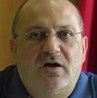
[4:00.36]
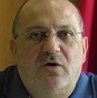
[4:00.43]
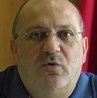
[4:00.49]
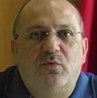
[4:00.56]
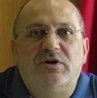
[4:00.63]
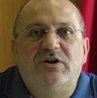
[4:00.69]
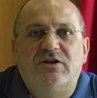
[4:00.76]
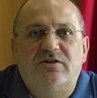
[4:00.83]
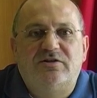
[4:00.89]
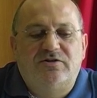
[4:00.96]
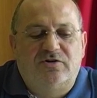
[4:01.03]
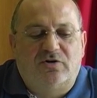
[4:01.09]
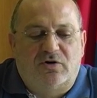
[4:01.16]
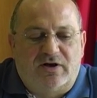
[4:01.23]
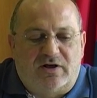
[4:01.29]
We need
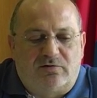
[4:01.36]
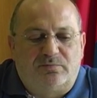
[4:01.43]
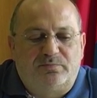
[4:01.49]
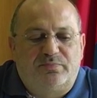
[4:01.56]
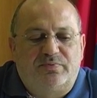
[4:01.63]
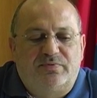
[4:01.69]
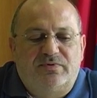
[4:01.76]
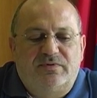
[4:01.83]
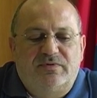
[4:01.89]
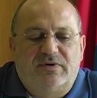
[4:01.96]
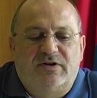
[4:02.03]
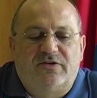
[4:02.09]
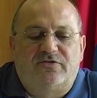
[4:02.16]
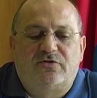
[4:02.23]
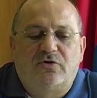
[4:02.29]
your help
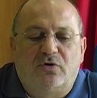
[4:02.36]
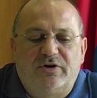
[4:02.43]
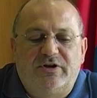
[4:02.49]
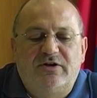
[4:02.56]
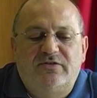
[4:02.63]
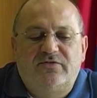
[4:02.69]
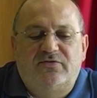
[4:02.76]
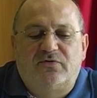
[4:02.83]
as colleagues